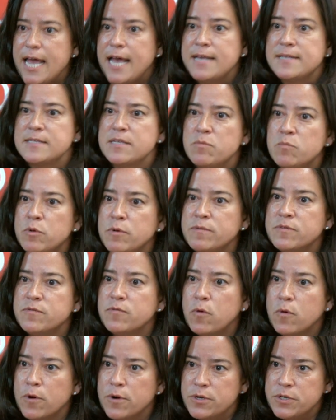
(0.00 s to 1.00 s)
as it moves
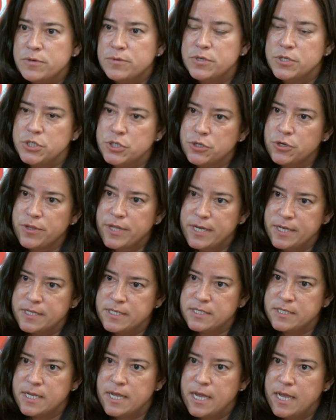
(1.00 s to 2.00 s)
forward to ensure that
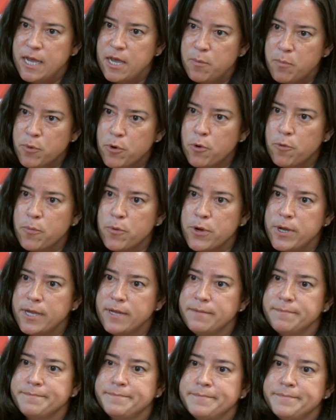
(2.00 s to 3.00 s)
it's appropriate.